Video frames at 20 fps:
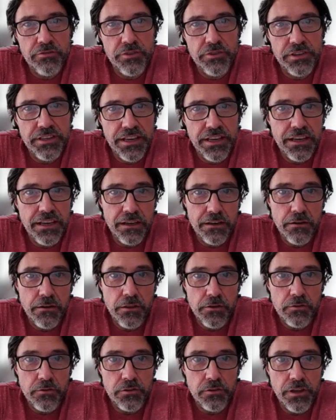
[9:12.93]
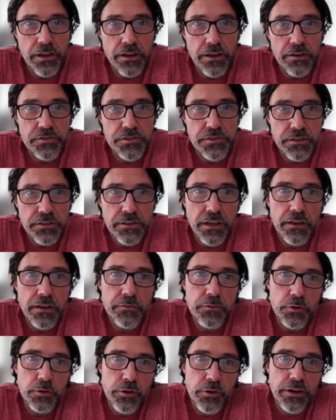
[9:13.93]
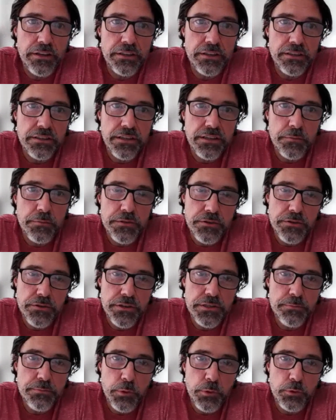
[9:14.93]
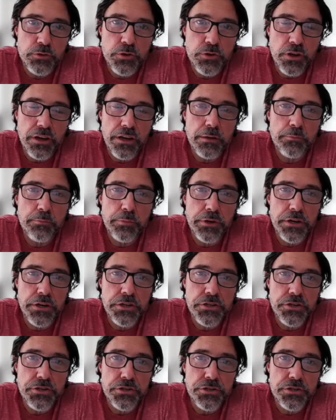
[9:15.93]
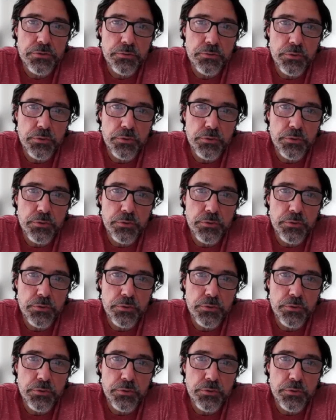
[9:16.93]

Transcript: every day out of their lives, they dive to great depths, they're exposed to high pressures,